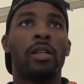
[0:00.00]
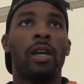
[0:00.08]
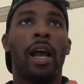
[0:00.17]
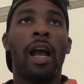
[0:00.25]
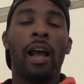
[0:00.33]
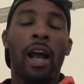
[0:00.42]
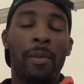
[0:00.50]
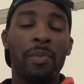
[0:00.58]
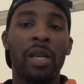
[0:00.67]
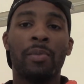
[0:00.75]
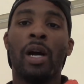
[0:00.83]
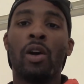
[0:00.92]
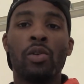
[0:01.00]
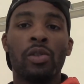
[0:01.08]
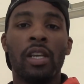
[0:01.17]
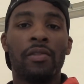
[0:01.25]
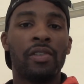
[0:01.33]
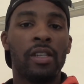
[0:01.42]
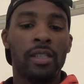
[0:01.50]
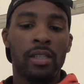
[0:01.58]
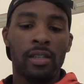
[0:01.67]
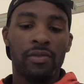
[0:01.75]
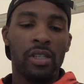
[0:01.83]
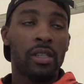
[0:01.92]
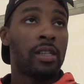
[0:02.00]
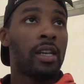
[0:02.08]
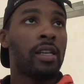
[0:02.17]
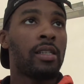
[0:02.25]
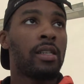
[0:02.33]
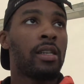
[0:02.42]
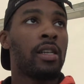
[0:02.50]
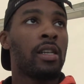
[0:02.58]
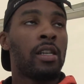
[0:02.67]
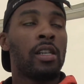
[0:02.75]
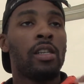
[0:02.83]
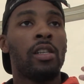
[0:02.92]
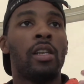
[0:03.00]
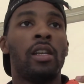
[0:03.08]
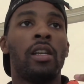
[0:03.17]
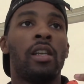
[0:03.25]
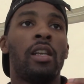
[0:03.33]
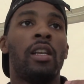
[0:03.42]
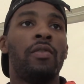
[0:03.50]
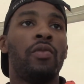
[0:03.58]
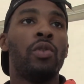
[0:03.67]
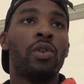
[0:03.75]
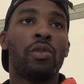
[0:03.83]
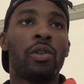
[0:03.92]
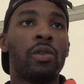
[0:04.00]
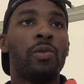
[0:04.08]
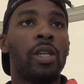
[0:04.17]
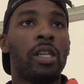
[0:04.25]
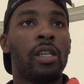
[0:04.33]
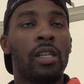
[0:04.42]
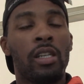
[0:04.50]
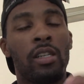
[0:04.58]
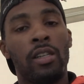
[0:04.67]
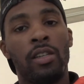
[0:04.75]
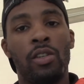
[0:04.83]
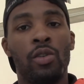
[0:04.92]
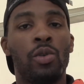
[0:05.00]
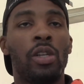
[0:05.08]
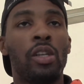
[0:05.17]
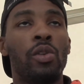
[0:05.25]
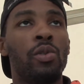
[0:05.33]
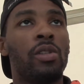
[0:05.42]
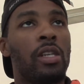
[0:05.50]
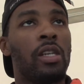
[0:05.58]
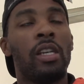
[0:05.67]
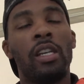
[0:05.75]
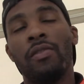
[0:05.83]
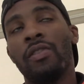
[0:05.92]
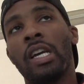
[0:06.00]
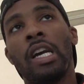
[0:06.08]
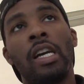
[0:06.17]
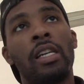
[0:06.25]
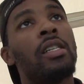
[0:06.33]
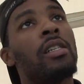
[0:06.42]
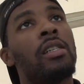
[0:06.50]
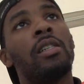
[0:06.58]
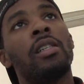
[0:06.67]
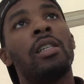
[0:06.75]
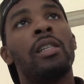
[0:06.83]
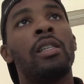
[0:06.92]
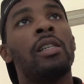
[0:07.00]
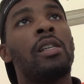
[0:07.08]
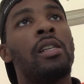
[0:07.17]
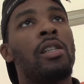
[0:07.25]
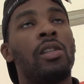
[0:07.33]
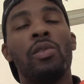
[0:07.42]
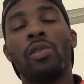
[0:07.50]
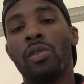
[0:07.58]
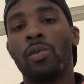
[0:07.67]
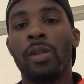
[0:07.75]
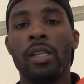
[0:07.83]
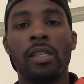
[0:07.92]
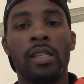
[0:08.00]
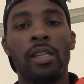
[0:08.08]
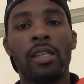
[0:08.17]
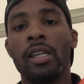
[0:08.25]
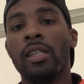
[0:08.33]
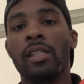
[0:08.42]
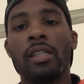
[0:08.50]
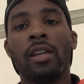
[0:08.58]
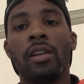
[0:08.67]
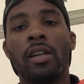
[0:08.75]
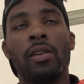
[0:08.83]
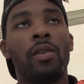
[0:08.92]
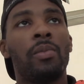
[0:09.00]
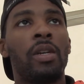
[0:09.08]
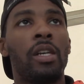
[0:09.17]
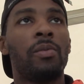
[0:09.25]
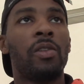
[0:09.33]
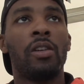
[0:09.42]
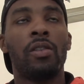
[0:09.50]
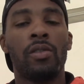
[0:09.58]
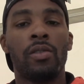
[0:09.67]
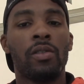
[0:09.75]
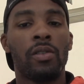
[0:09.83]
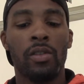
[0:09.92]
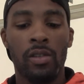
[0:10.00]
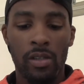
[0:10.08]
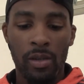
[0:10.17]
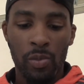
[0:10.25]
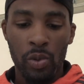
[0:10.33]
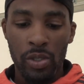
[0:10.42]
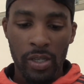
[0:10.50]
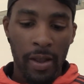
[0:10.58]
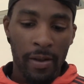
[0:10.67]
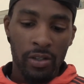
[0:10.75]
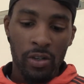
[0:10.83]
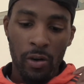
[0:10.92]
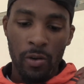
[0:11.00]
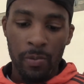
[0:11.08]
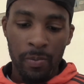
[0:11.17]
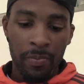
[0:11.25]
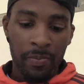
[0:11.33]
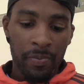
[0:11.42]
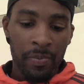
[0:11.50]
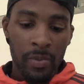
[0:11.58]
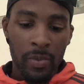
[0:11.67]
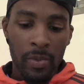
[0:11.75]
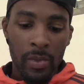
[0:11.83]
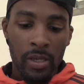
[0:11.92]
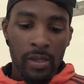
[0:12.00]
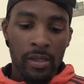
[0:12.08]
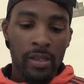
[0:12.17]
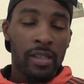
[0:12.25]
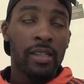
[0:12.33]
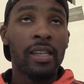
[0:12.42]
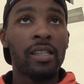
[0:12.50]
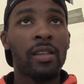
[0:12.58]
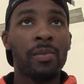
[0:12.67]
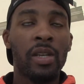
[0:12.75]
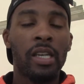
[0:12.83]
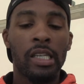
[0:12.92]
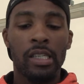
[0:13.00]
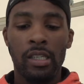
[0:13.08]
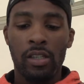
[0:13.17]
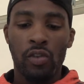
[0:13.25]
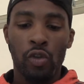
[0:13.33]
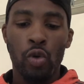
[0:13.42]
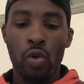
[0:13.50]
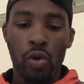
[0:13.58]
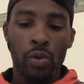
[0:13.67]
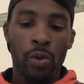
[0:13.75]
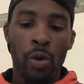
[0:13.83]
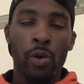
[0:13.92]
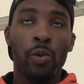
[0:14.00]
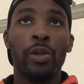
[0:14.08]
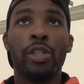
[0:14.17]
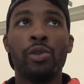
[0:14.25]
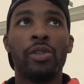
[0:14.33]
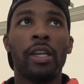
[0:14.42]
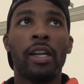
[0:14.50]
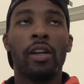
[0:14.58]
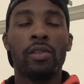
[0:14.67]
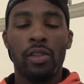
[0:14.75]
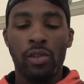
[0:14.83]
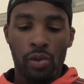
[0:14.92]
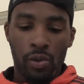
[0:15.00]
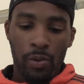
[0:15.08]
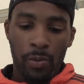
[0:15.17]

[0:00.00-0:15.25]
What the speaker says: I made my own definition of success. If you agree with it, you can use it. If not, use the one that's in the dictionary or make up your own. Simple as that. So success to me is just doing what you set out to do,